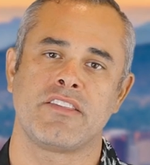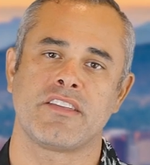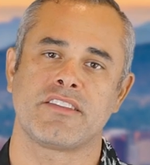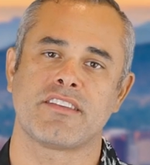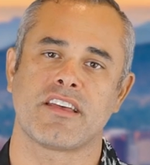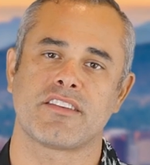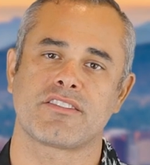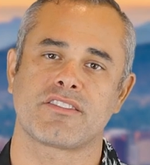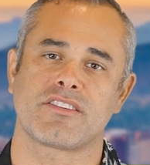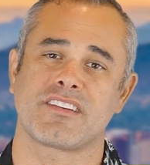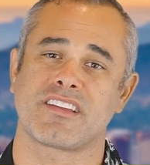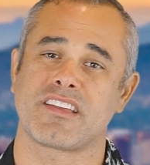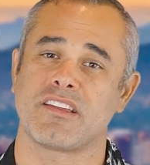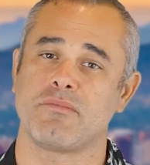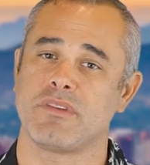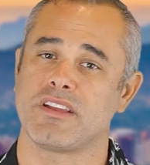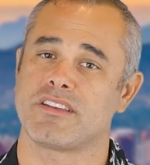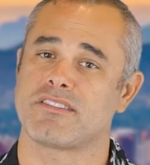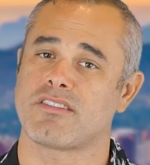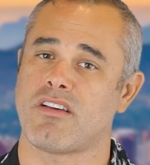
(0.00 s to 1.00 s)
in the desert and
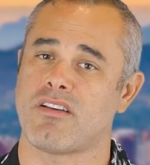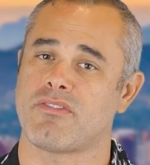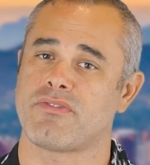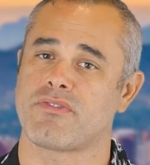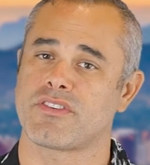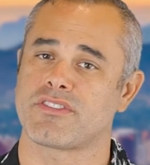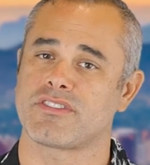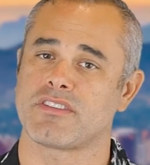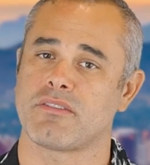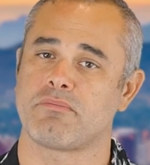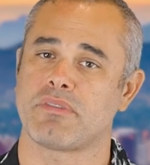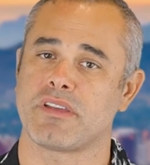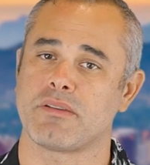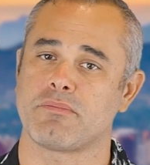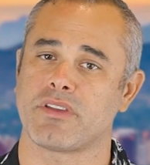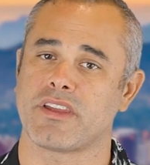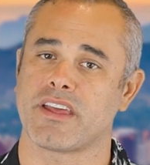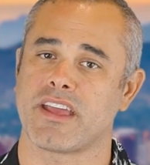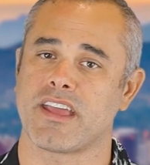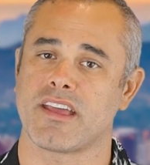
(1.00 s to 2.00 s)
can be tough for some
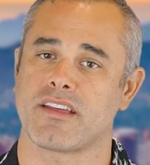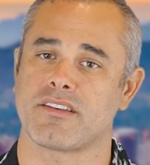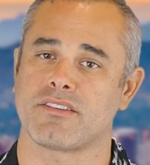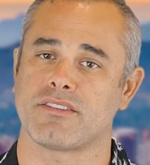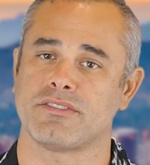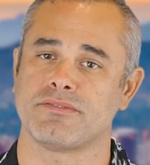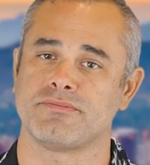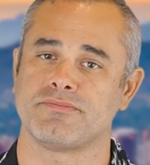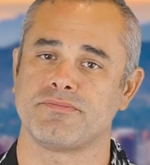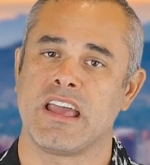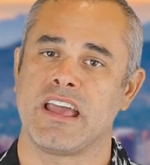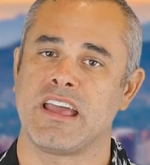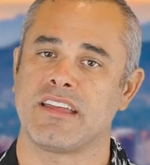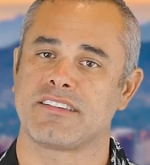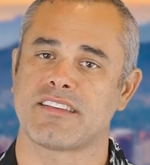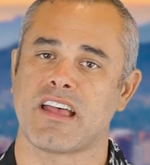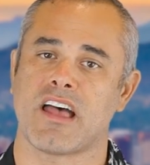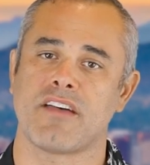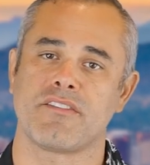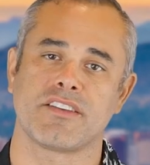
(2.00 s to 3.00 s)
people to handle.
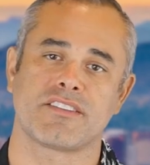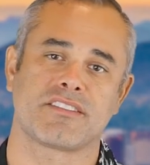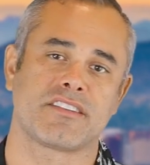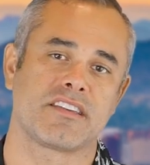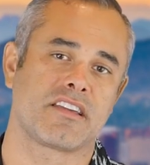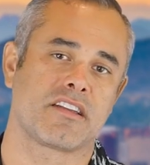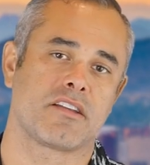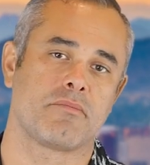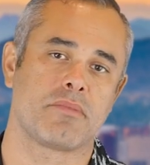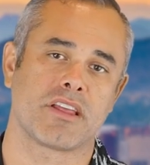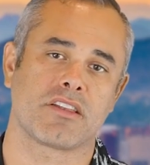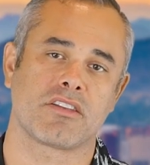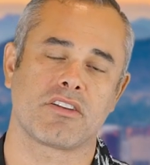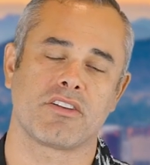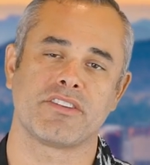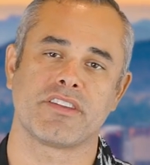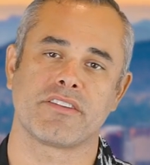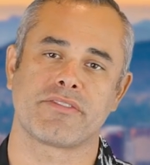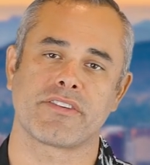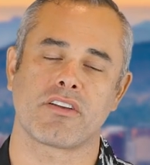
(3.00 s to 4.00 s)
It's obviously gonna be a
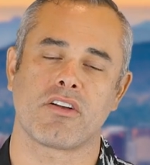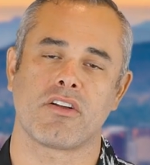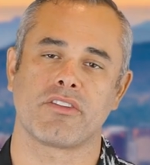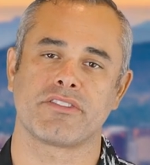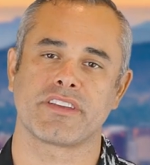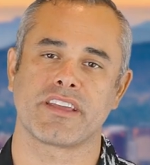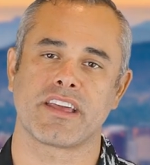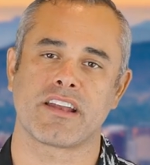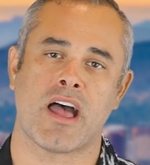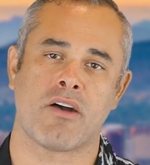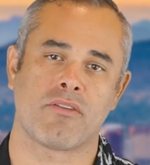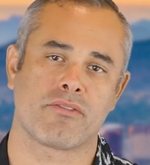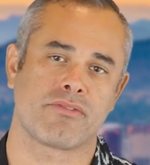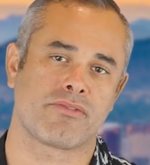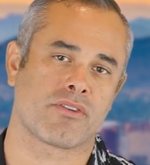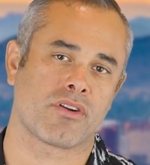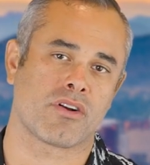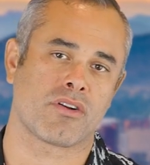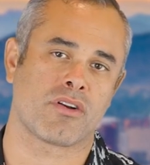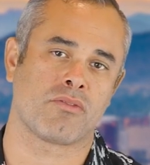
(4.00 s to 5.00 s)
little difficult to get out
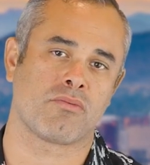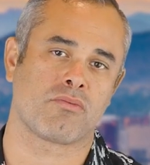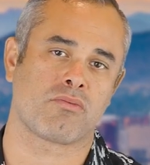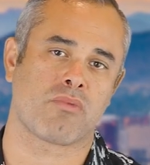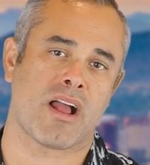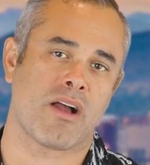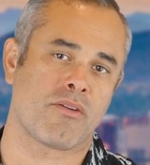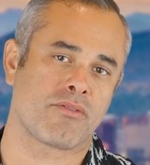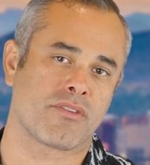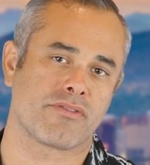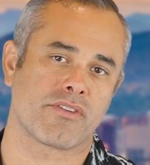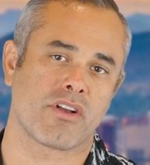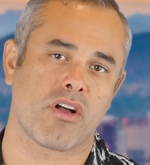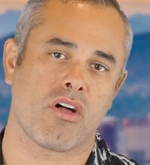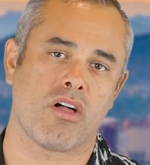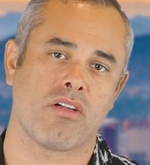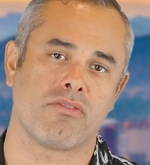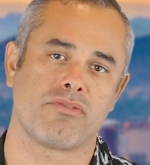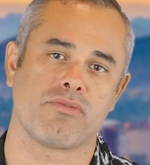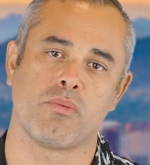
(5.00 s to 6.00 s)
for a round of
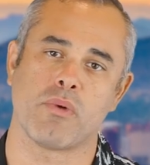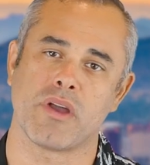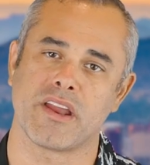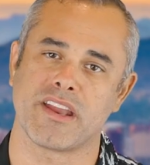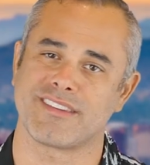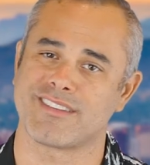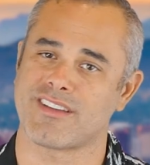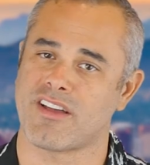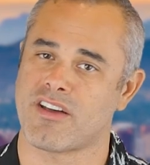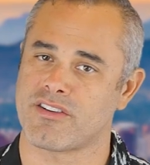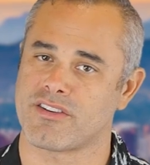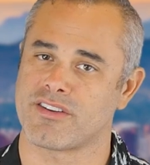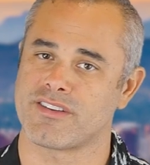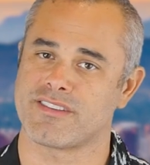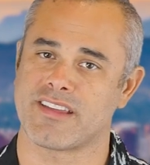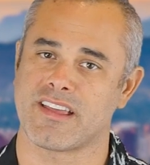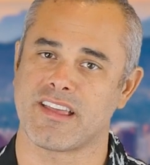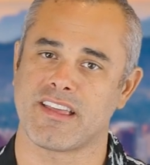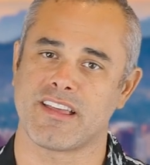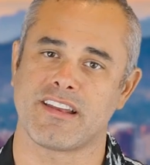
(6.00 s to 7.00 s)
golf when it's
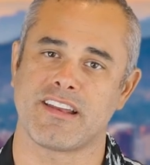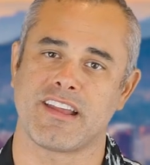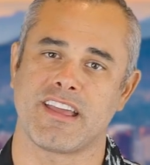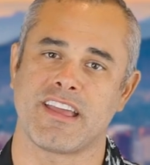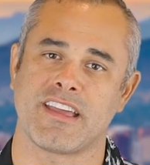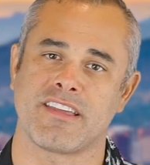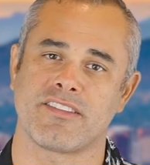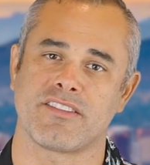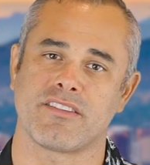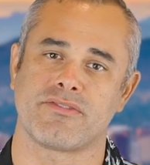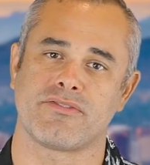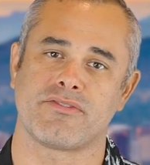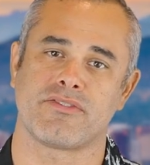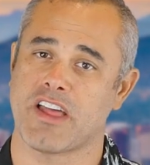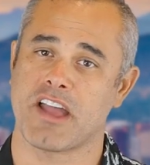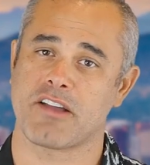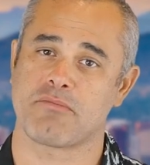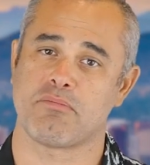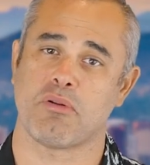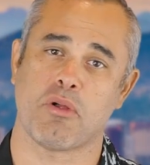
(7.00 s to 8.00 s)
110 and the
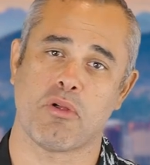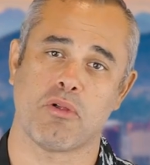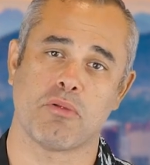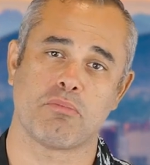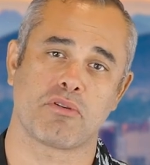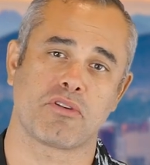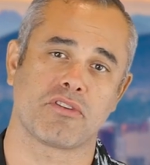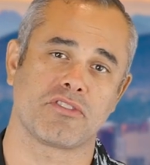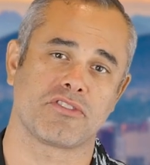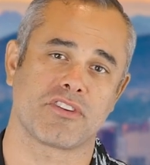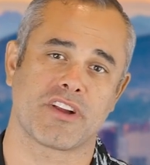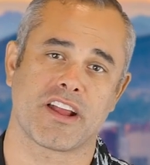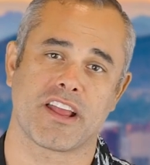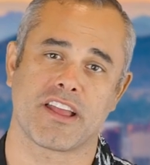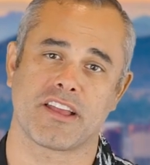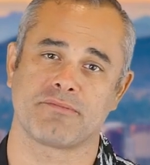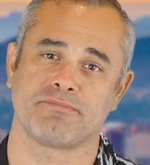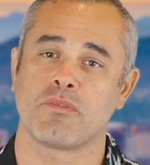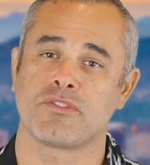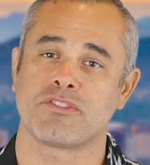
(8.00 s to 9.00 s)
flagpole burns your
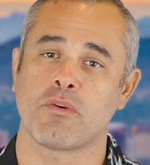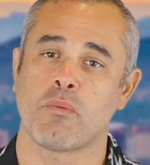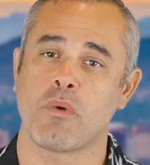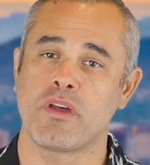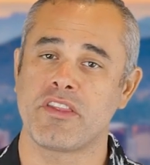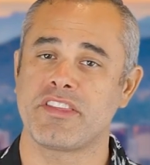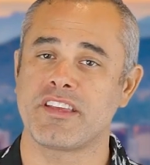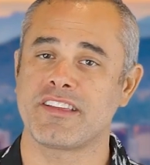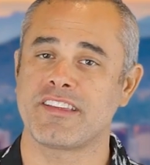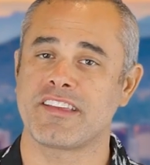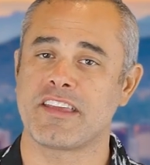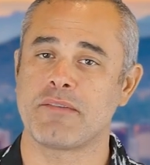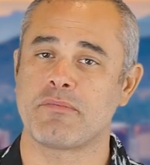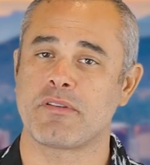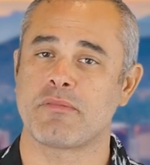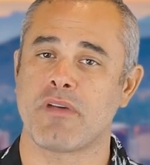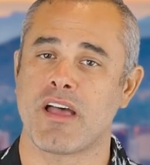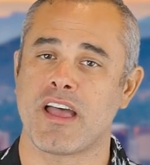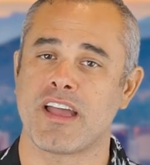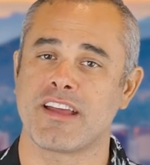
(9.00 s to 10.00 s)
hand. So one thing to keep
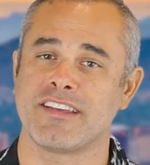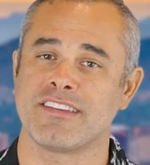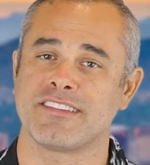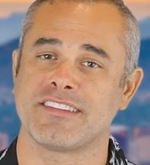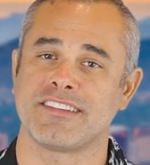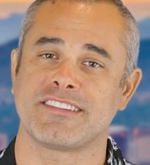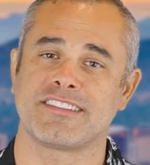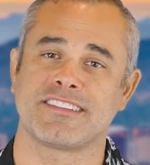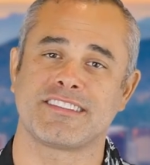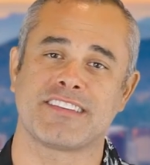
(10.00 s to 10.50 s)
in mind is it's